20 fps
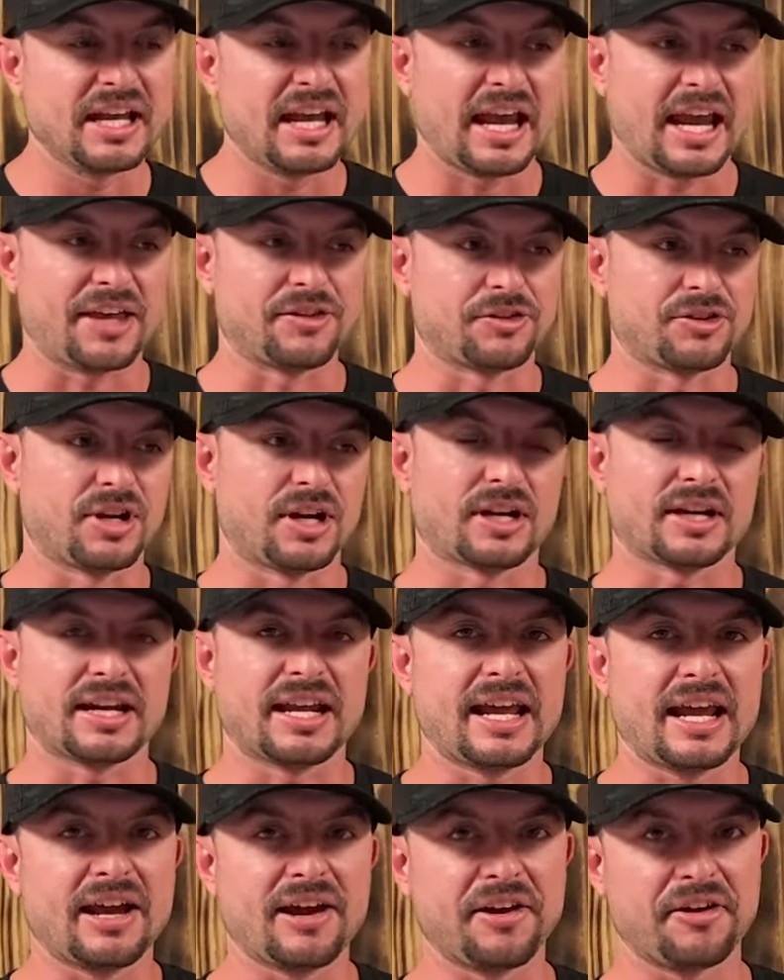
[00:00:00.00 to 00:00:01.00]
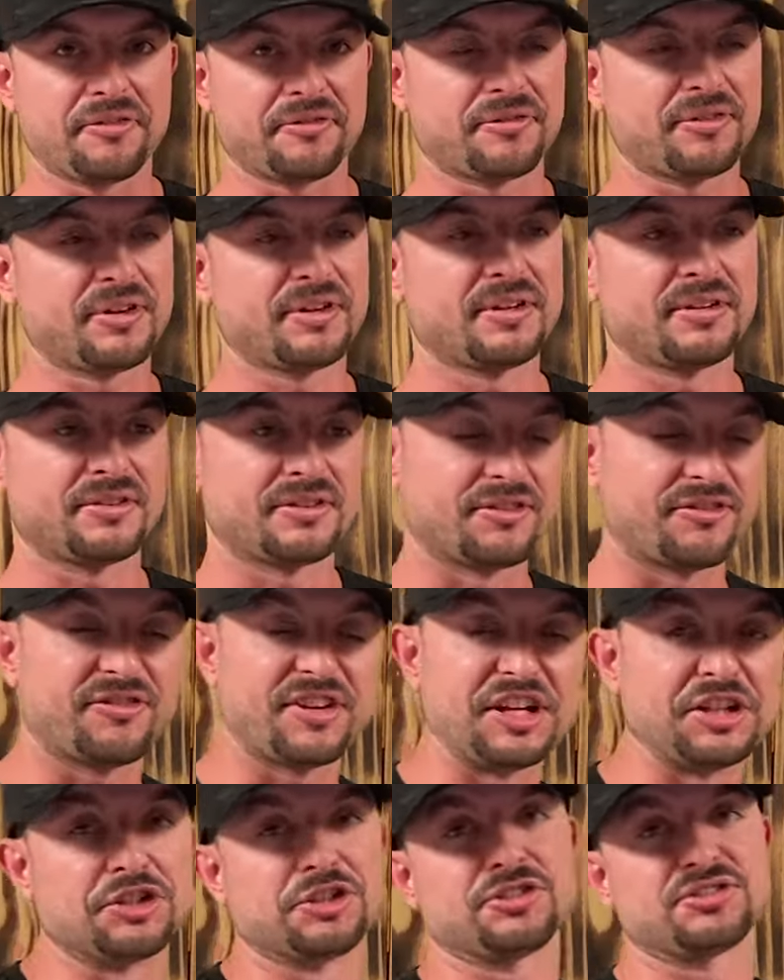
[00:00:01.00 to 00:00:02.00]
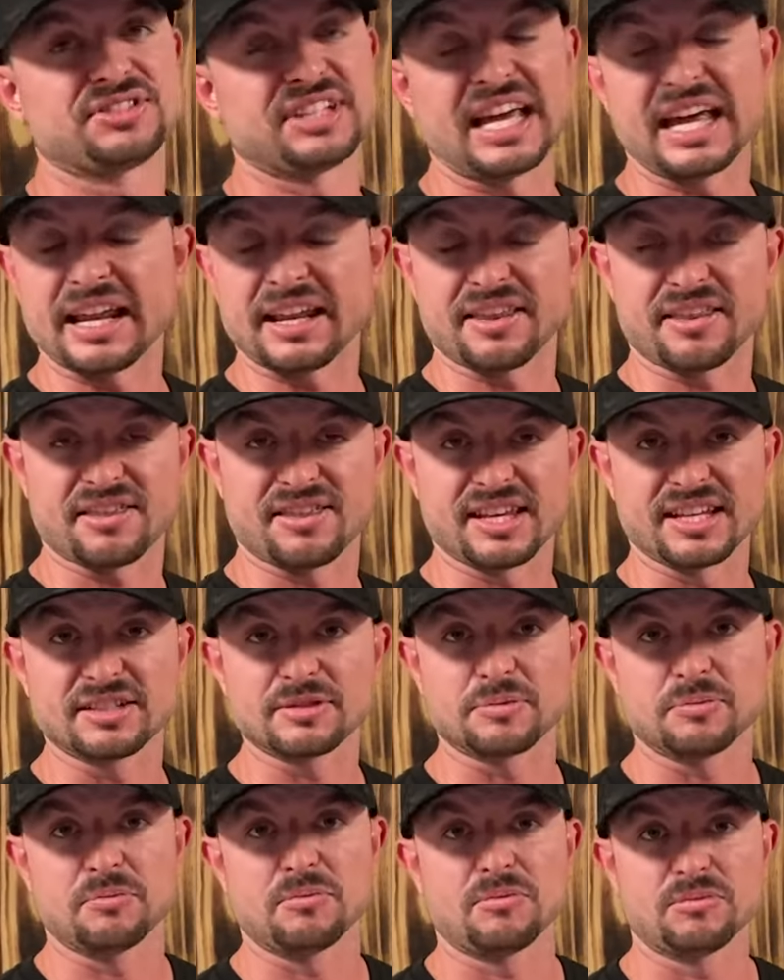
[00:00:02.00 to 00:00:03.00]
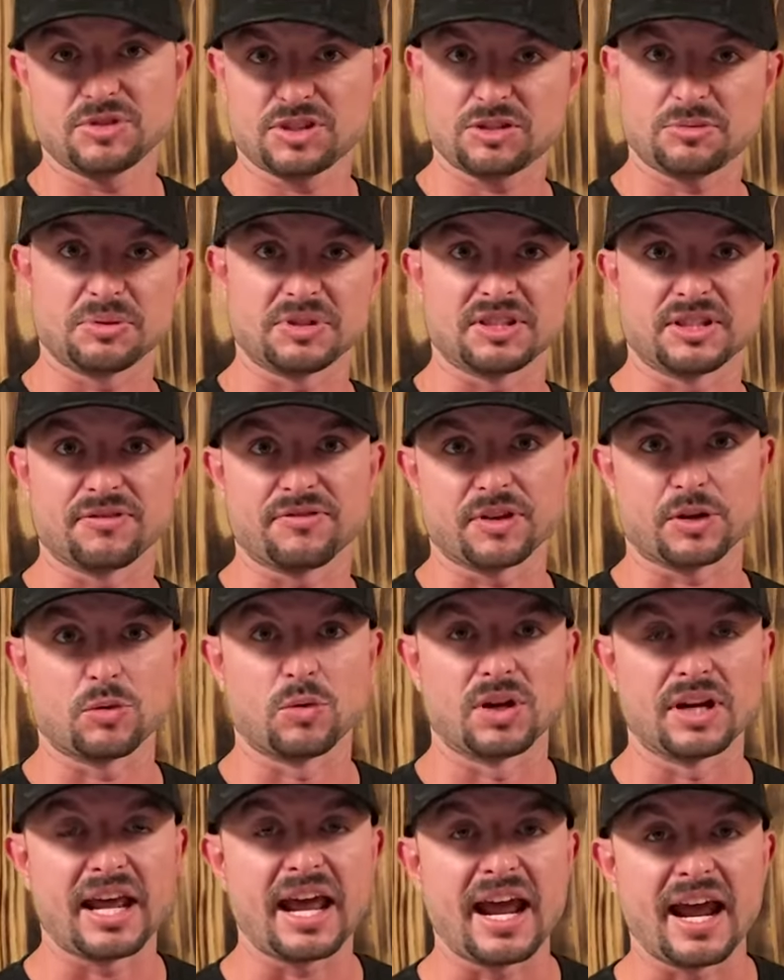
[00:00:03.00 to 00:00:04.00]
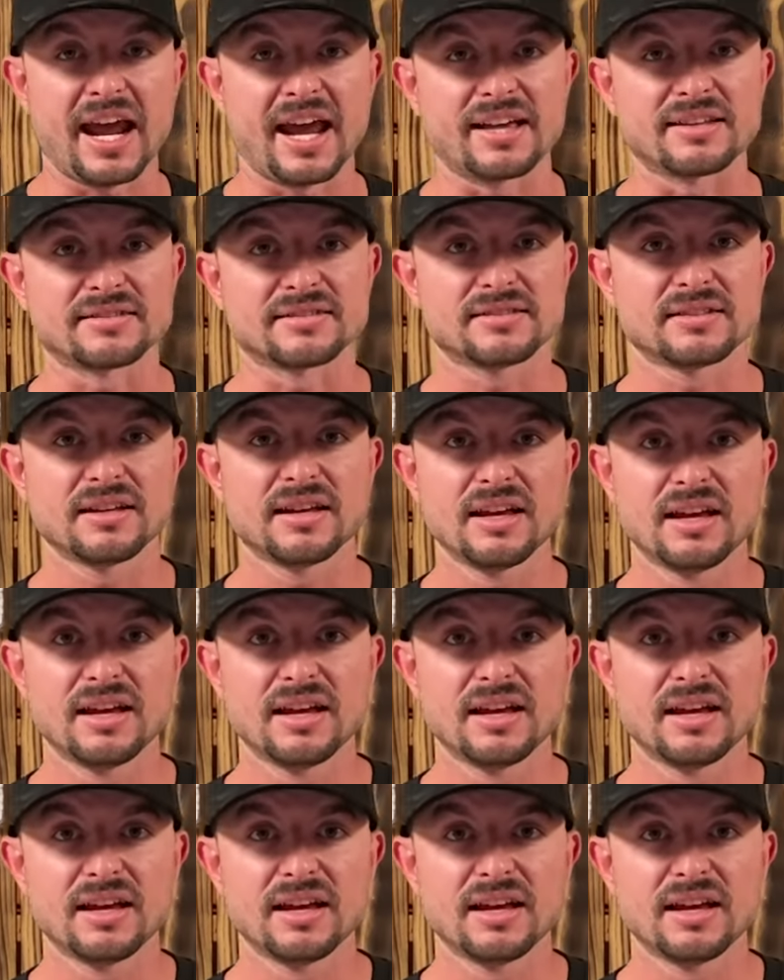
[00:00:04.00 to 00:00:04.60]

and they're not going to have the features that this specific one has.